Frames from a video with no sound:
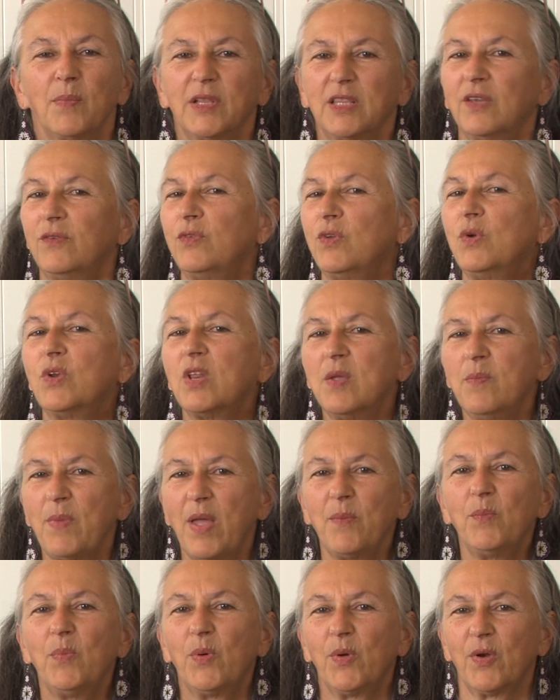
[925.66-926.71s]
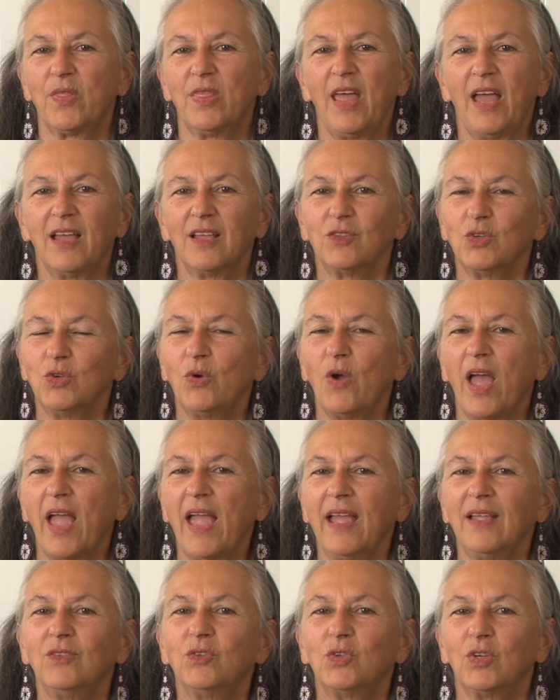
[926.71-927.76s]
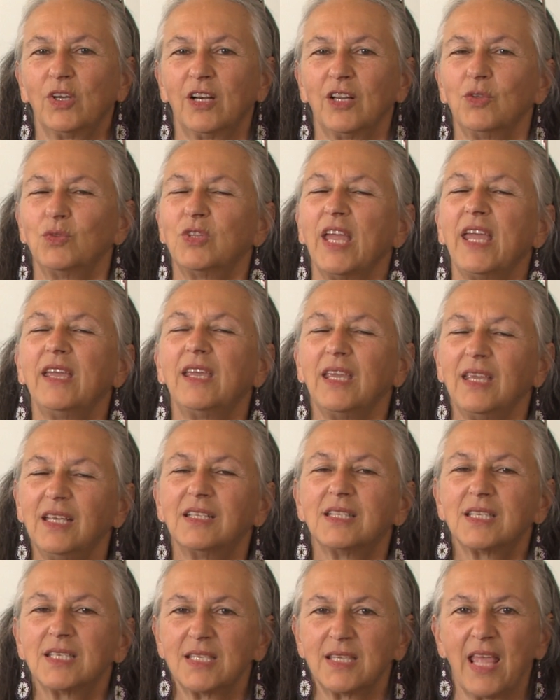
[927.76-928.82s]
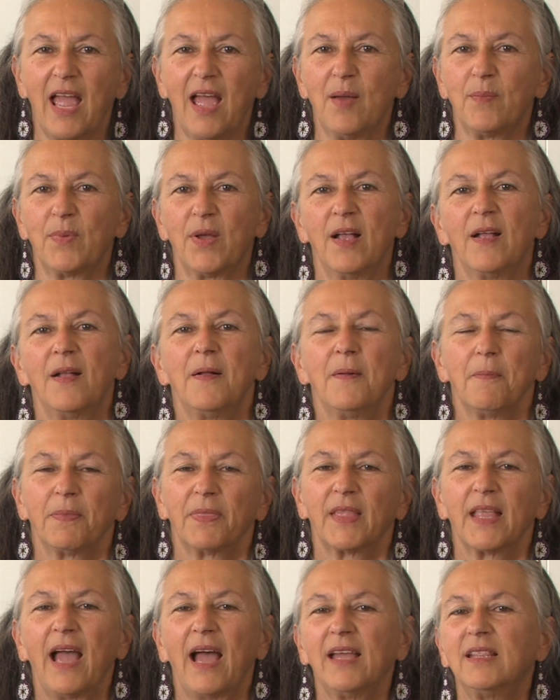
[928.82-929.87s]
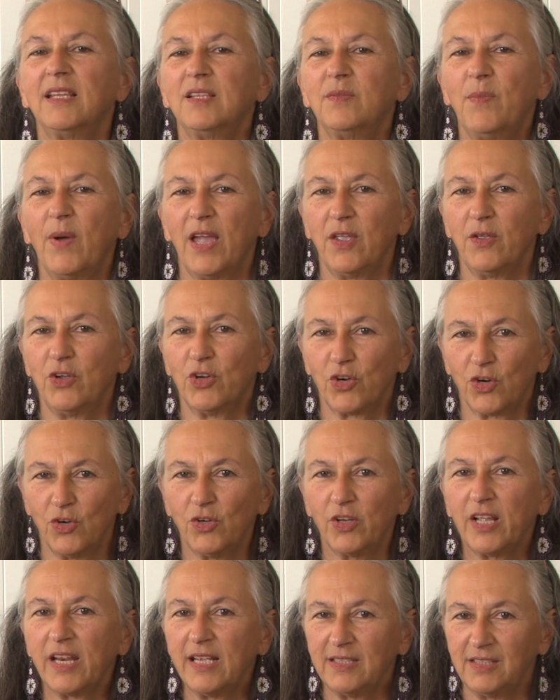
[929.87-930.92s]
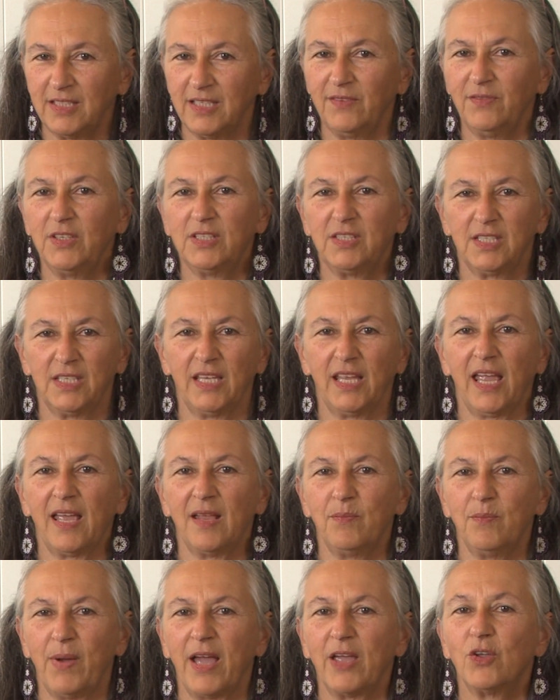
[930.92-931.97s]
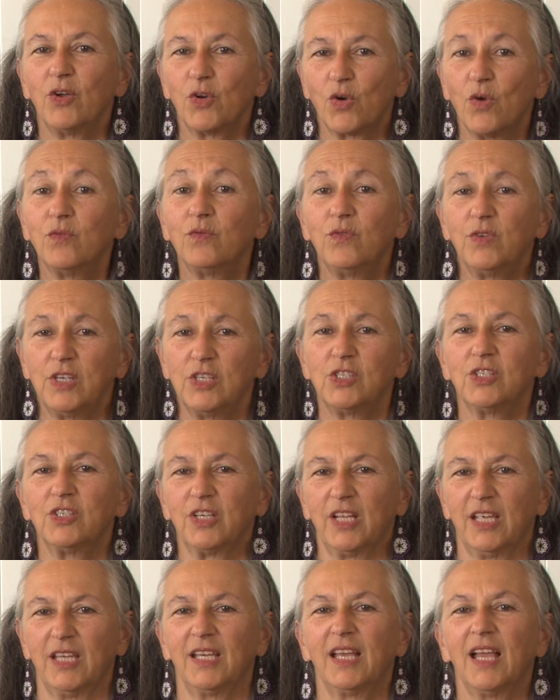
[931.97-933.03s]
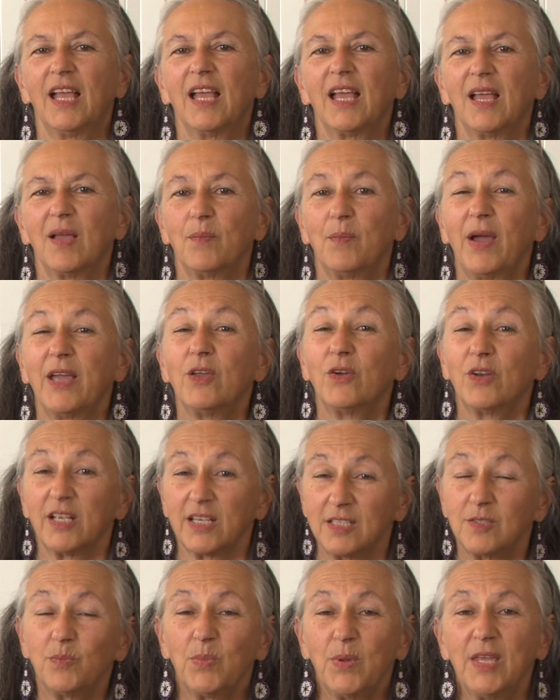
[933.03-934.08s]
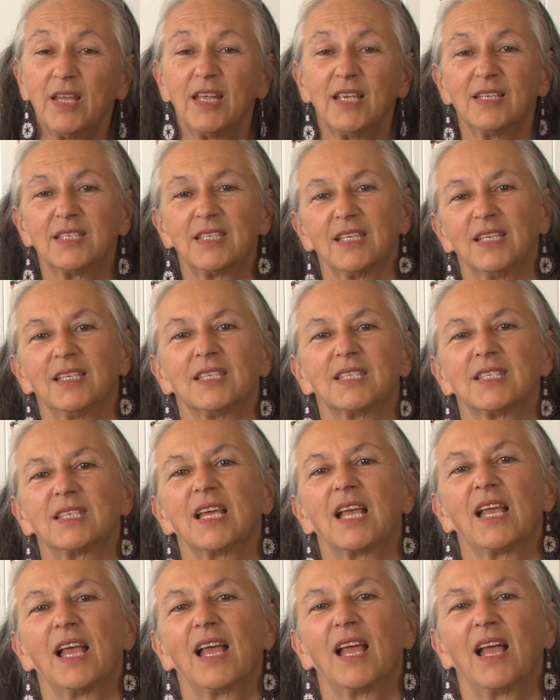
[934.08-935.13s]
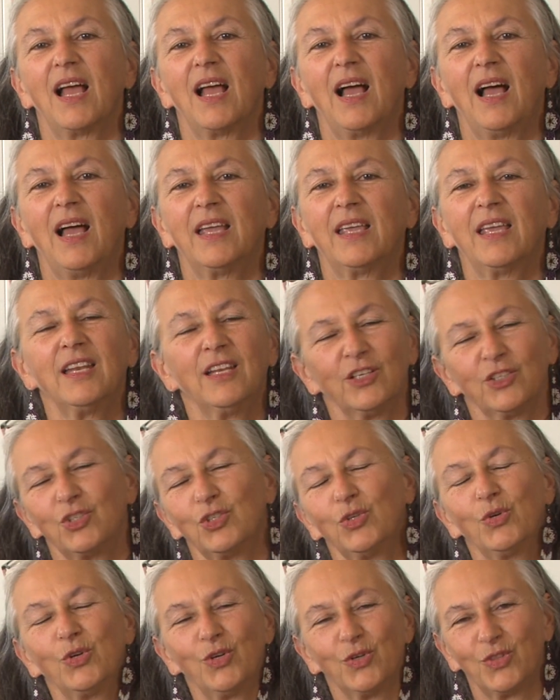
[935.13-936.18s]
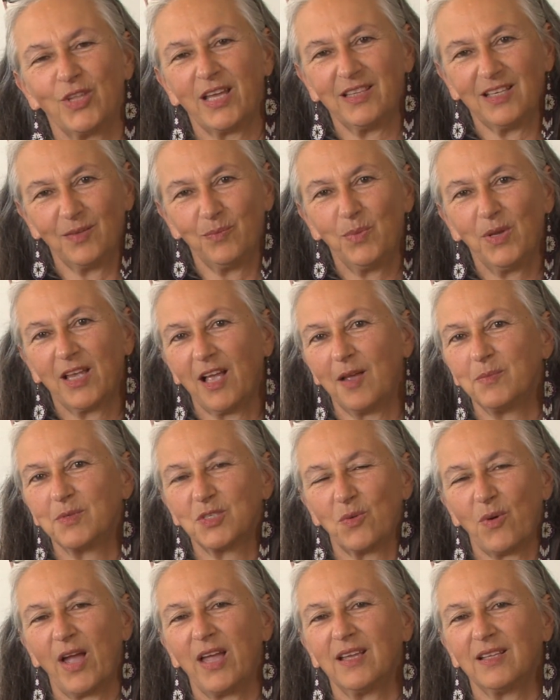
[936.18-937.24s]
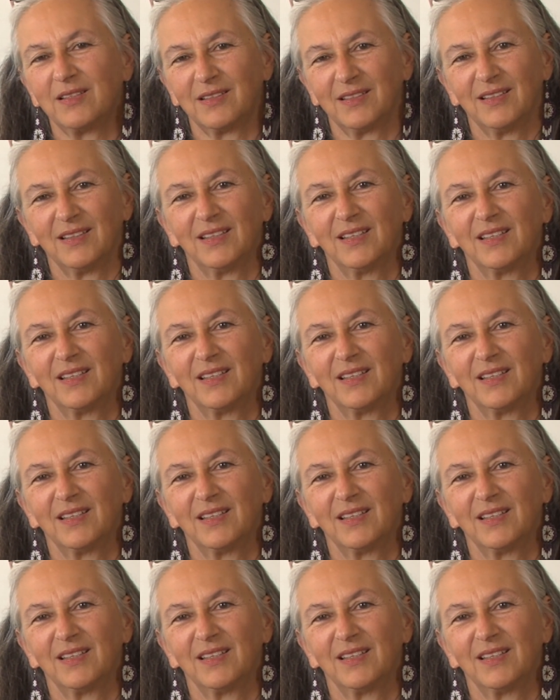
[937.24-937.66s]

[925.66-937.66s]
But if you remember that you take each step guided by your own creativity and by your own visioning, by your experiences, I can assure you that it becomes quite